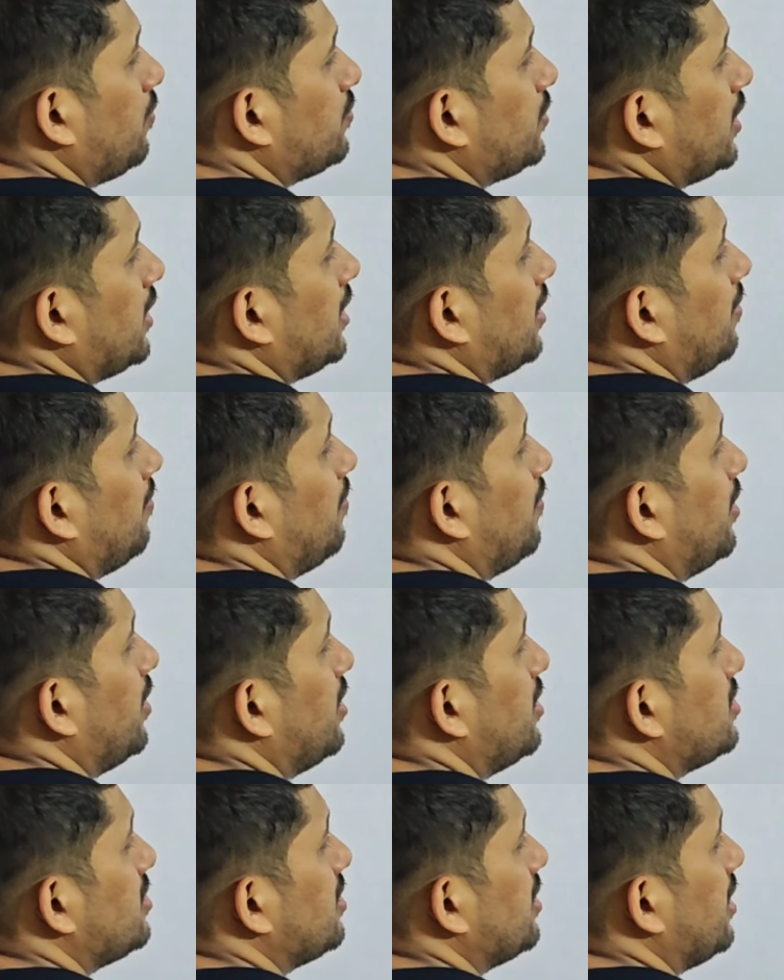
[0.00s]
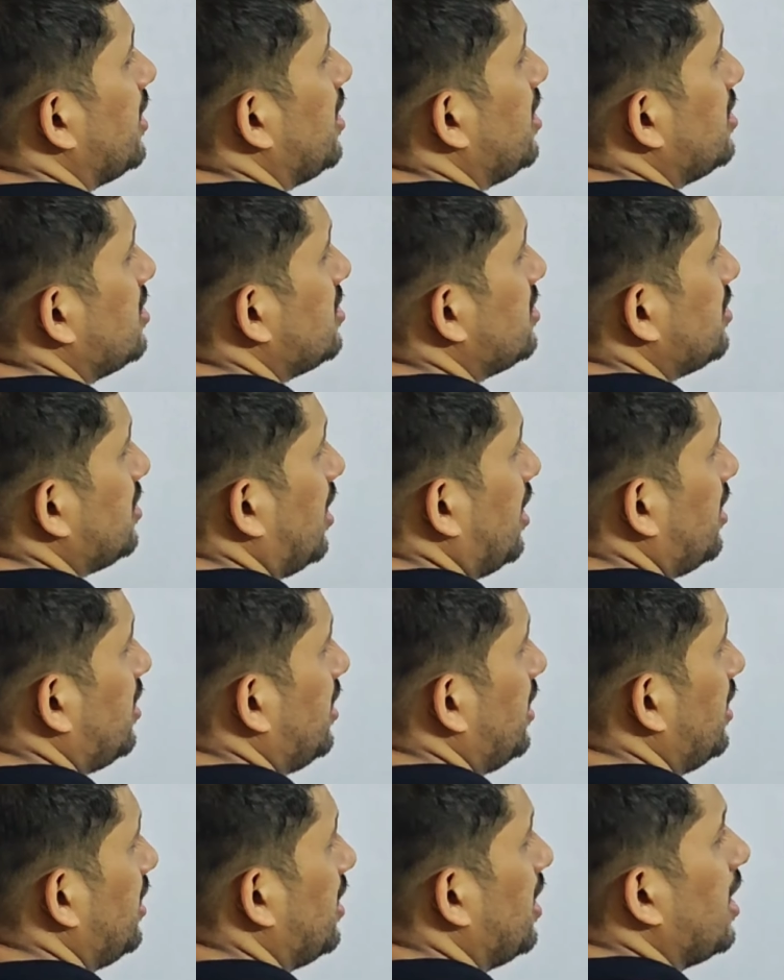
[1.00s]
of the numbers is
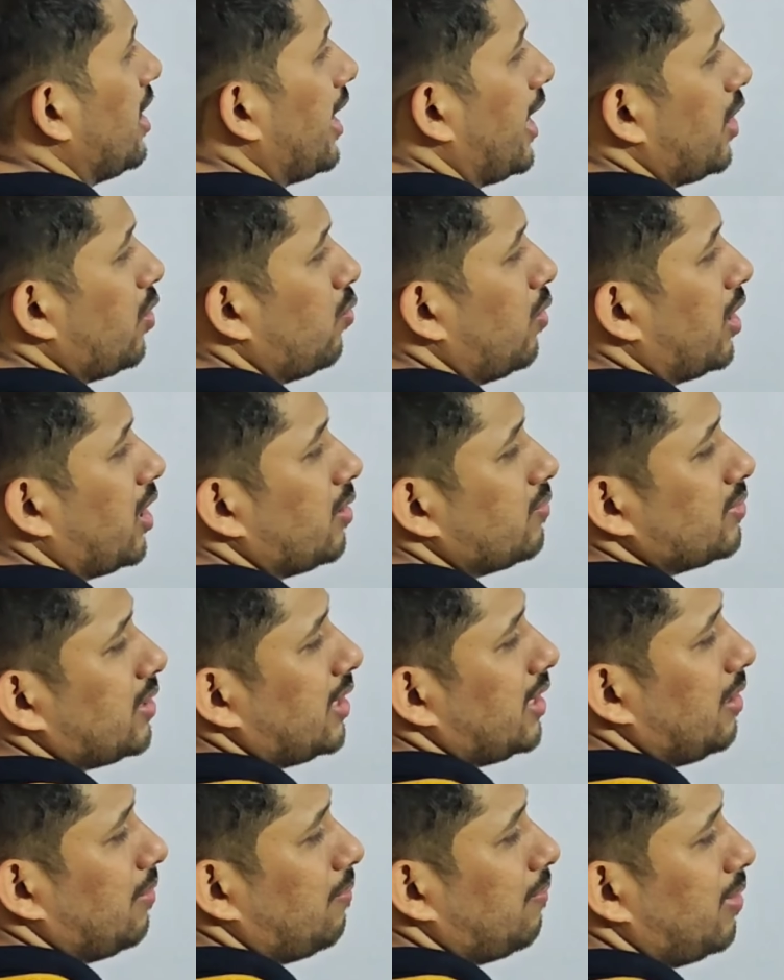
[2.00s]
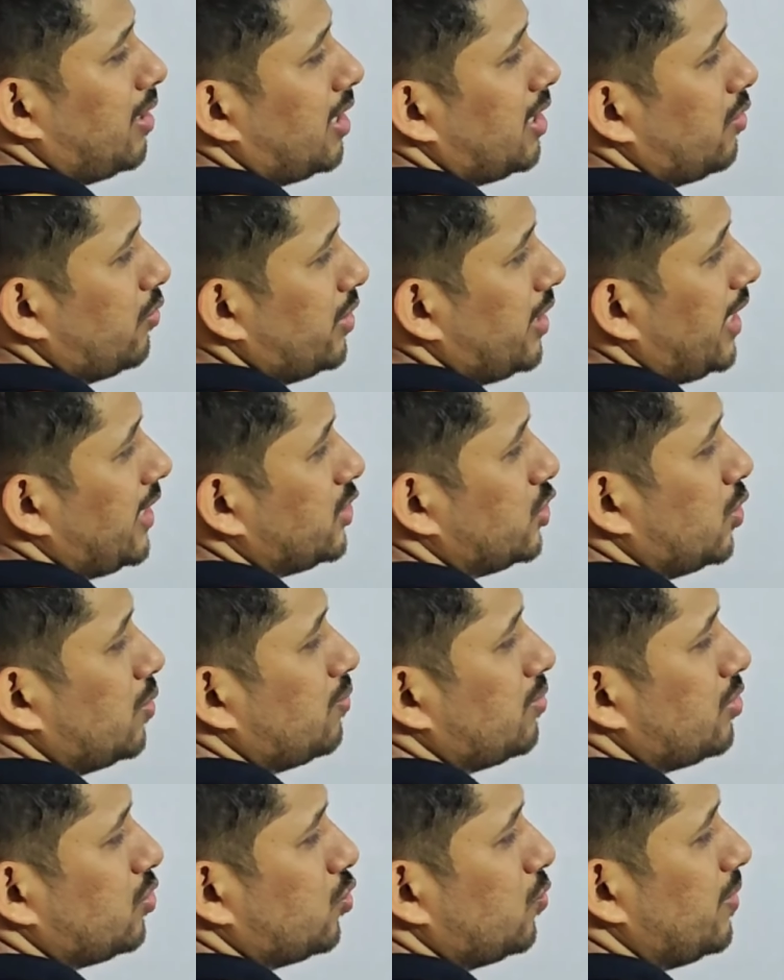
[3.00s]
13 and one of the number we
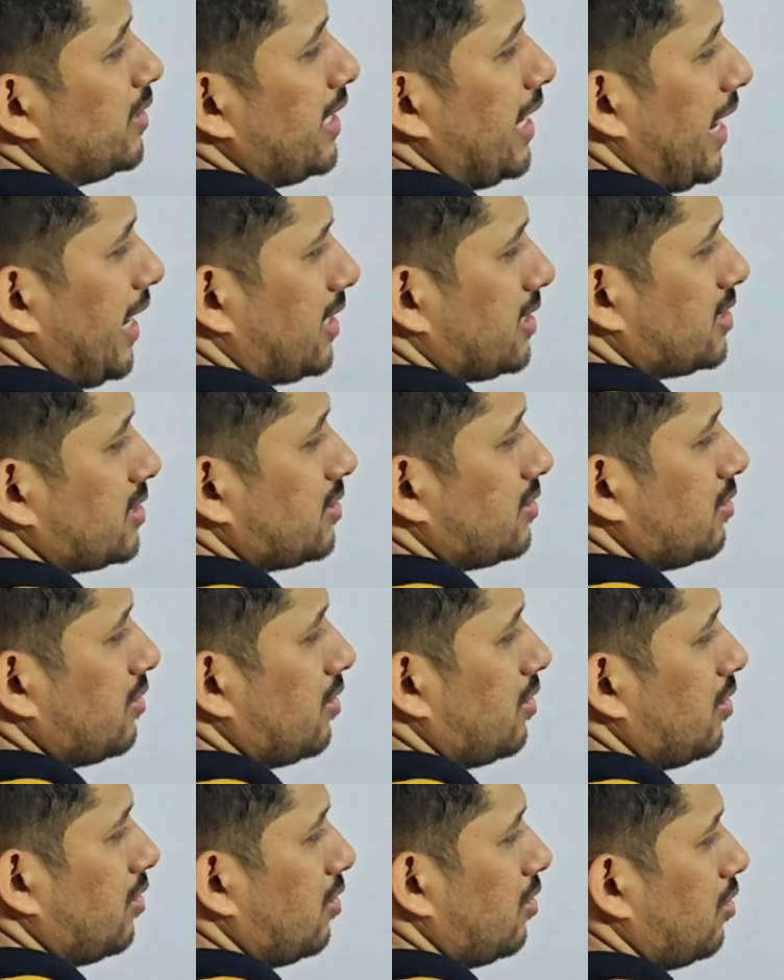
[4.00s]
assume to be x,